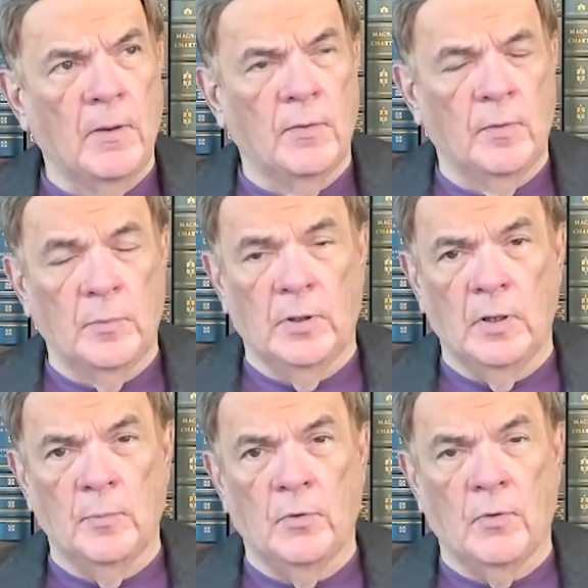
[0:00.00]
that
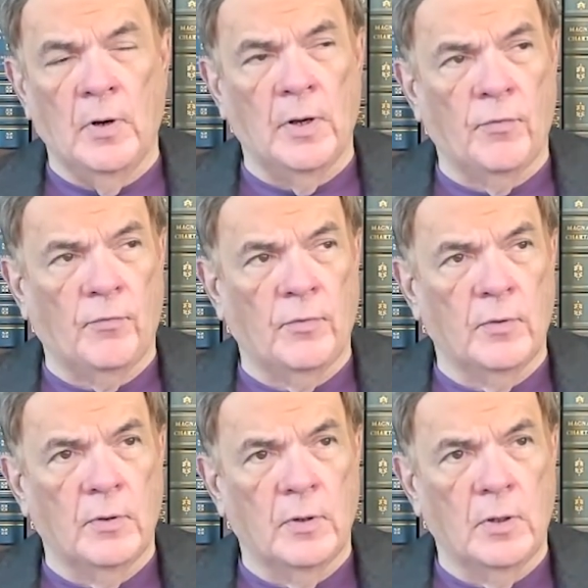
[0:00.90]
became Christ.
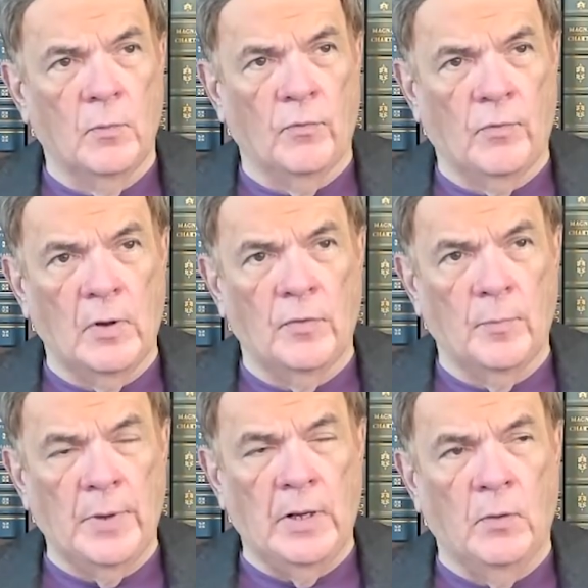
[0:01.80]
He had the
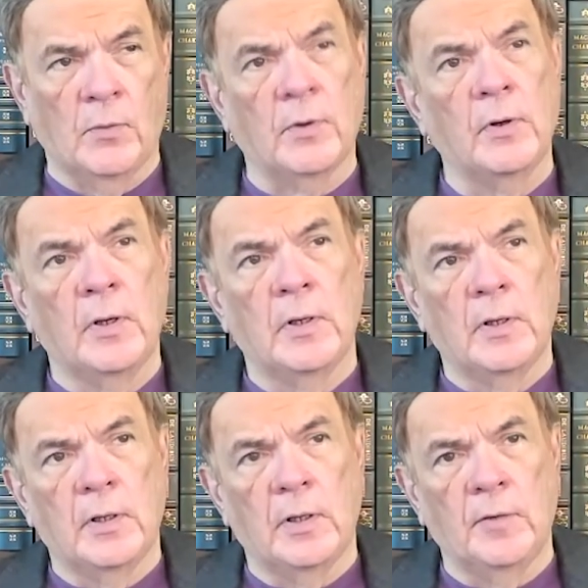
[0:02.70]
power,
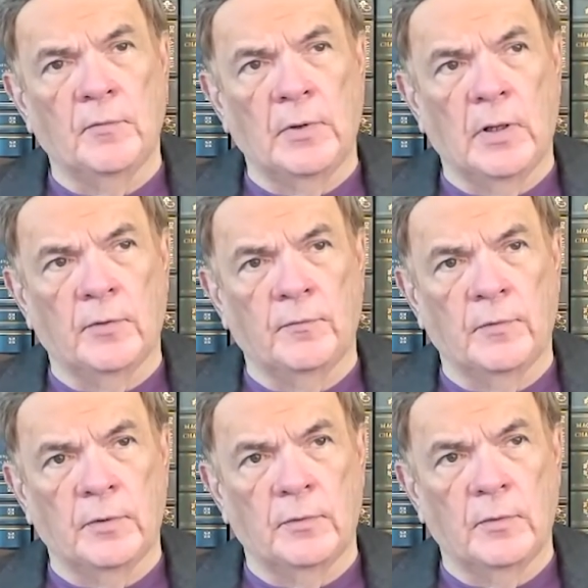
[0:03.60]
even out of
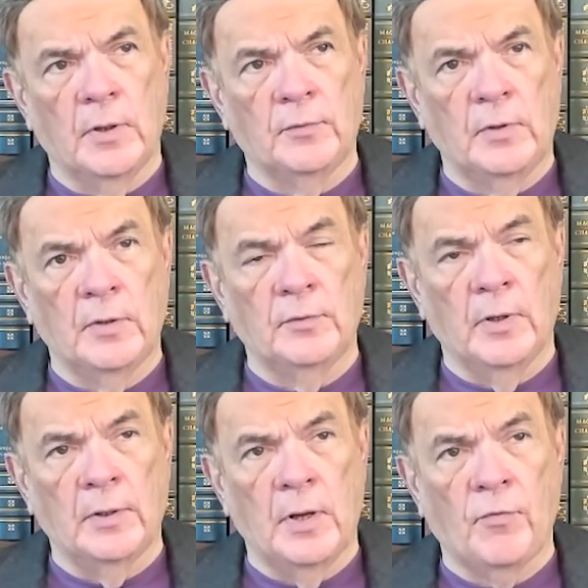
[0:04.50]
a dead
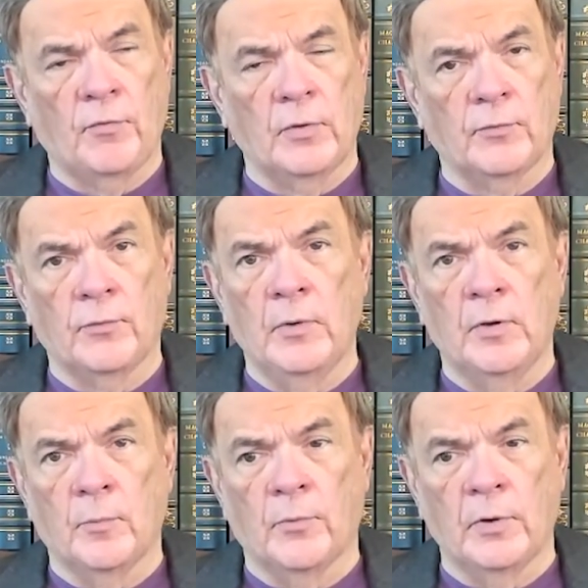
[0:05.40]
dynastic tree,
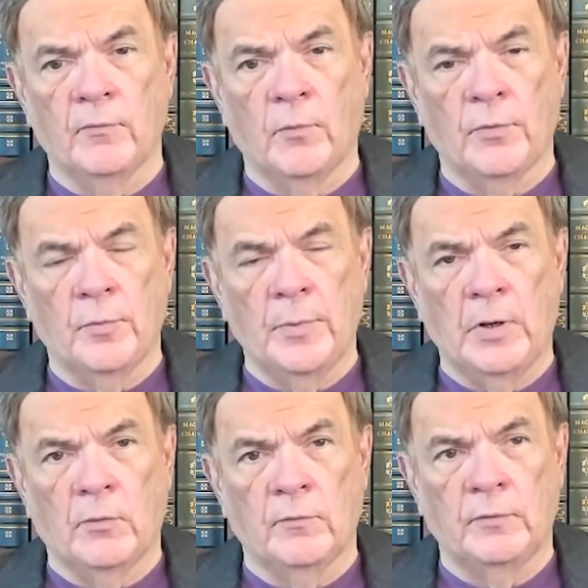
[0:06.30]
to bring forth the
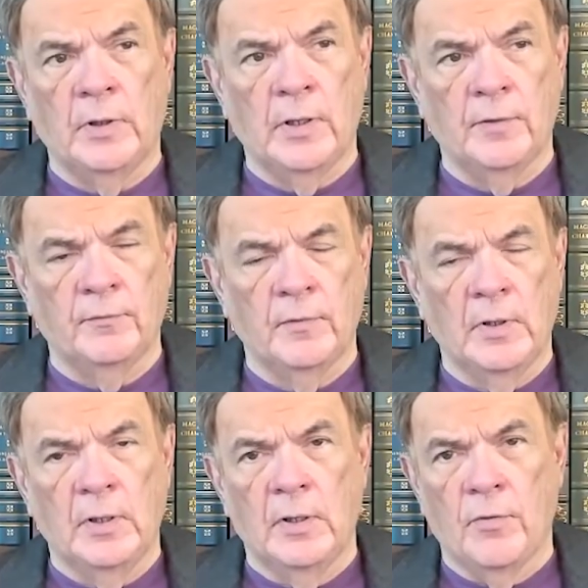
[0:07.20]
power of life.
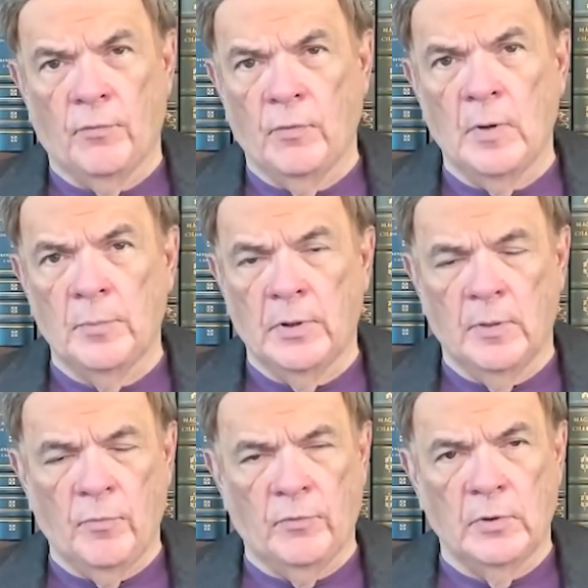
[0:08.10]
So that
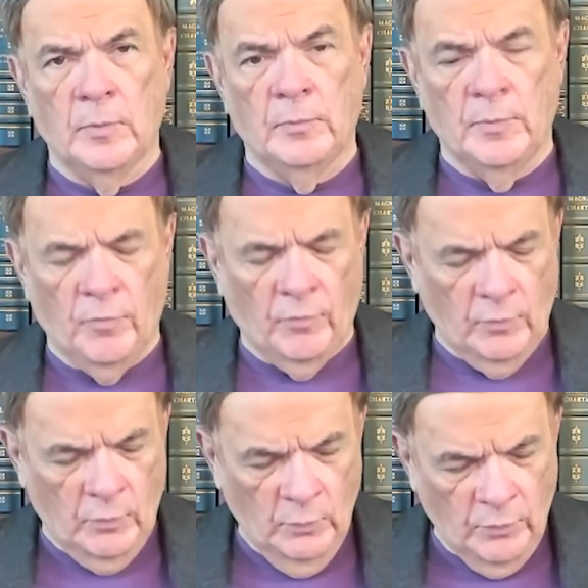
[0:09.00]
becomes an emblem. So
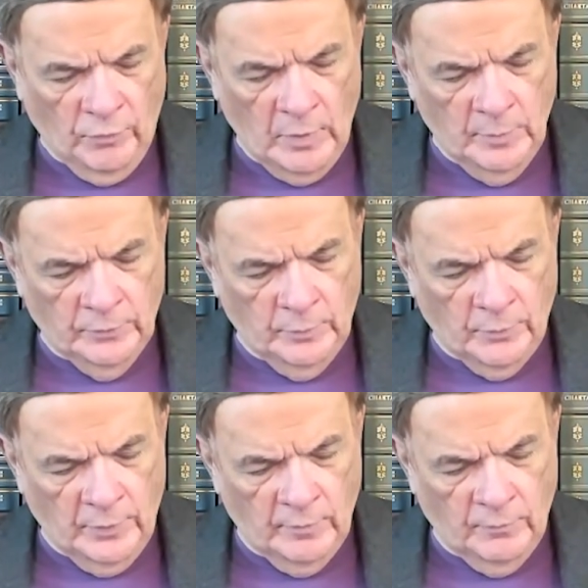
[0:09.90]
who is able to
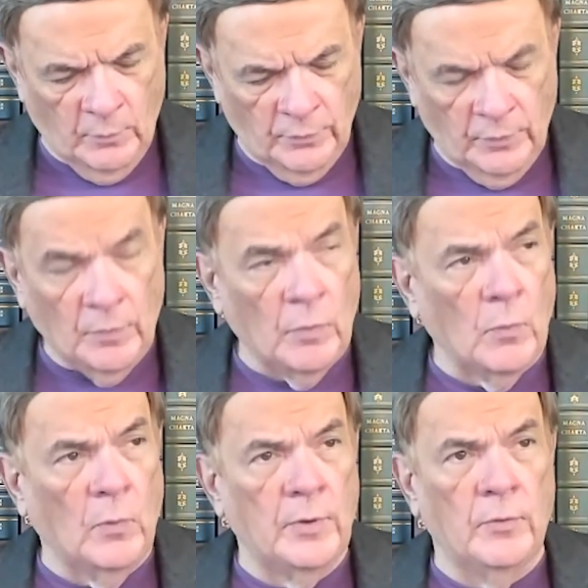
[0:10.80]
bring forth? And then the
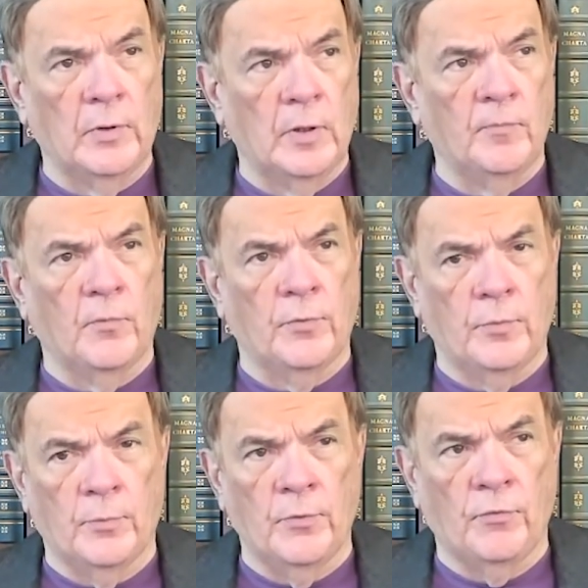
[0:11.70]
one who came forth, the
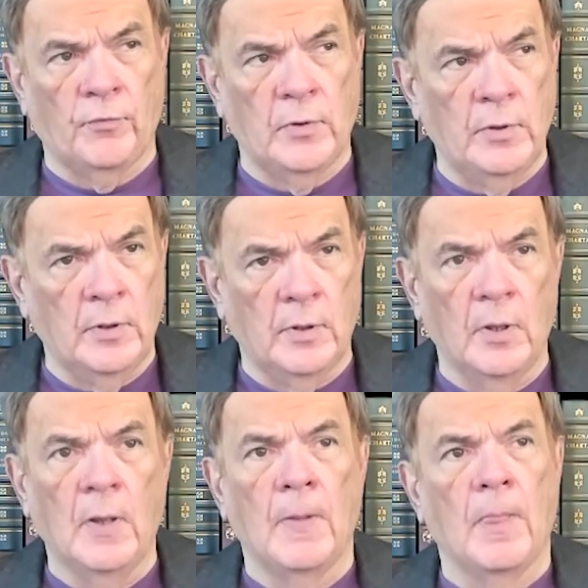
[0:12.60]
priest king,
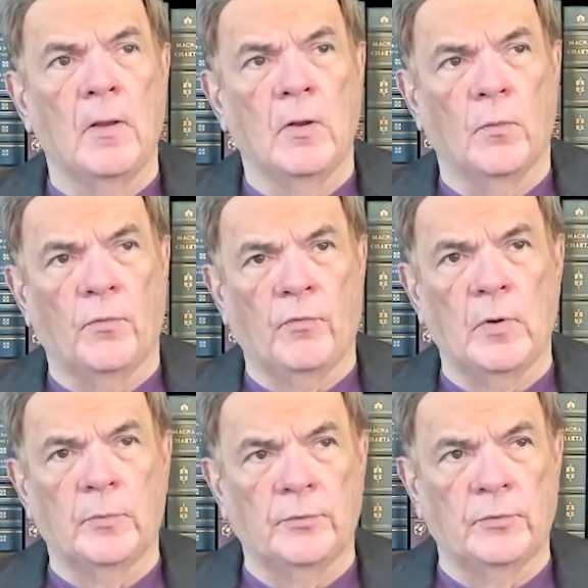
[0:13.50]
was
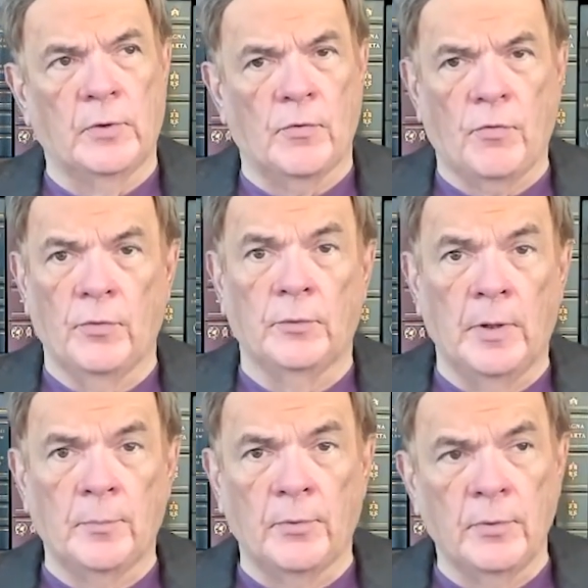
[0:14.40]
able to touch the
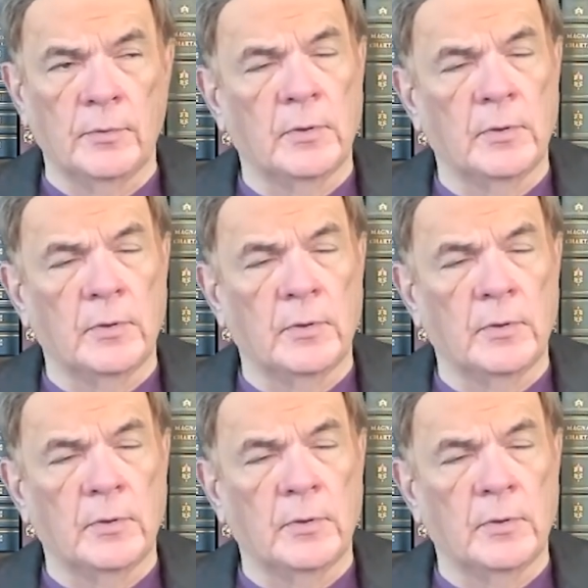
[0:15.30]
leper